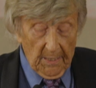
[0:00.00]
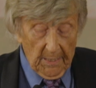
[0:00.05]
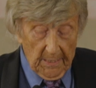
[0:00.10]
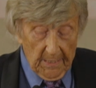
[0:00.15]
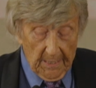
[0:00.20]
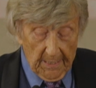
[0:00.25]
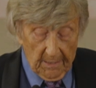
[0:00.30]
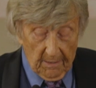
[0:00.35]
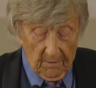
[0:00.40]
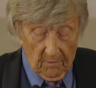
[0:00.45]
in
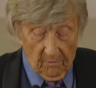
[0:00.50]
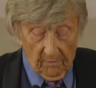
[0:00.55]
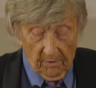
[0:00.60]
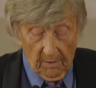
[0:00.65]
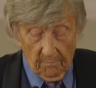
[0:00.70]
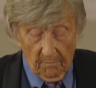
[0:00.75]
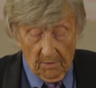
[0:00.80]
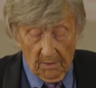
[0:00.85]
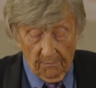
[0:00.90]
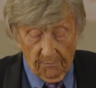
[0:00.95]

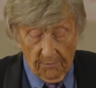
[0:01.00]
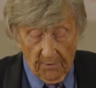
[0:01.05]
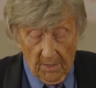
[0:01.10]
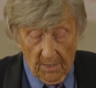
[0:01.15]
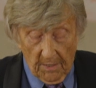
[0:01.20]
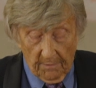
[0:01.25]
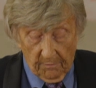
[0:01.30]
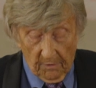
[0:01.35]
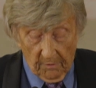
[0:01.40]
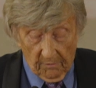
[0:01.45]

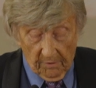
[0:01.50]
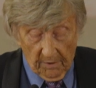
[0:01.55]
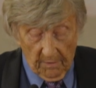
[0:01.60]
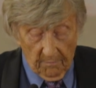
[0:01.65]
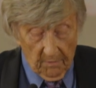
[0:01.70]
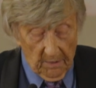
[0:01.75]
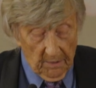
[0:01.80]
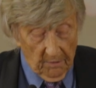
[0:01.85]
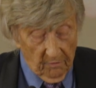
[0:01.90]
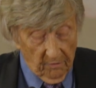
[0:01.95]
1875 to
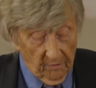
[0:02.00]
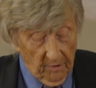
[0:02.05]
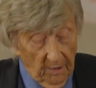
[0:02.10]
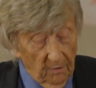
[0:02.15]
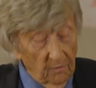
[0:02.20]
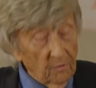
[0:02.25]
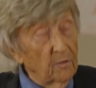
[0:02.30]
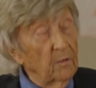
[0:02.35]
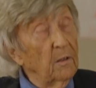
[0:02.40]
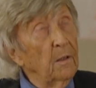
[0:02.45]

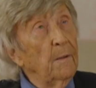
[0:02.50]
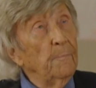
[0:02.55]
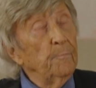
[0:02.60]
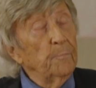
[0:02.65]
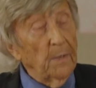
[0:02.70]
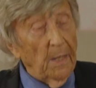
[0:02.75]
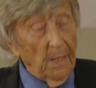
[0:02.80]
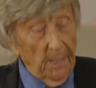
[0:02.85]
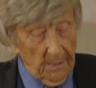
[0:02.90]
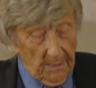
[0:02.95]
76
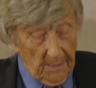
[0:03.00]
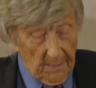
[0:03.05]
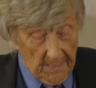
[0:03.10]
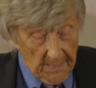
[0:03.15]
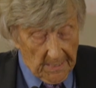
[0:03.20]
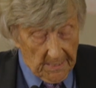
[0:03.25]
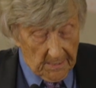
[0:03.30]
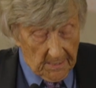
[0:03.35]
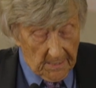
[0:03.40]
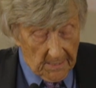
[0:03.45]
and in
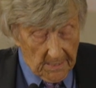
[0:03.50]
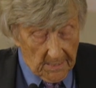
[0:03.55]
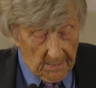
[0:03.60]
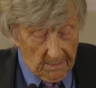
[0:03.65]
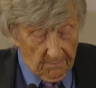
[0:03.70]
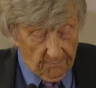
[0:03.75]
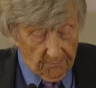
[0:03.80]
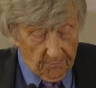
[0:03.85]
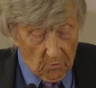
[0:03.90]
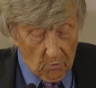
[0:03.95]

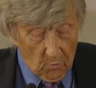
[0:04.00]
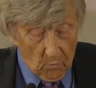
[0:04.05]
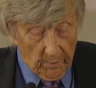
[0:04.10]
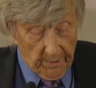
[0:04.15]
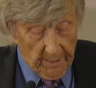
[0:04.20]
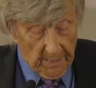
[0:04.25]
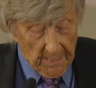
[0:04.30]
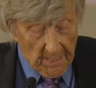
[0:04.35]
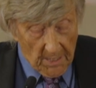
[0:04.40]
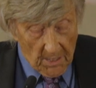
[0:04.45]
1884 were
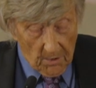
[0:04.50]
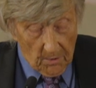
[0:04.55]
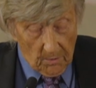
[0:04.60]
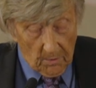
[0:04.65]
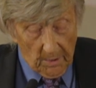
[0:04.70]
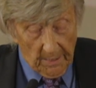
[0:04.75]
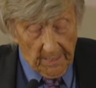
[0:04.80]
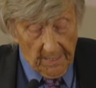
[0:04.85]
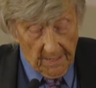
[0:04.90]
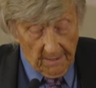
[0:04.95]
the only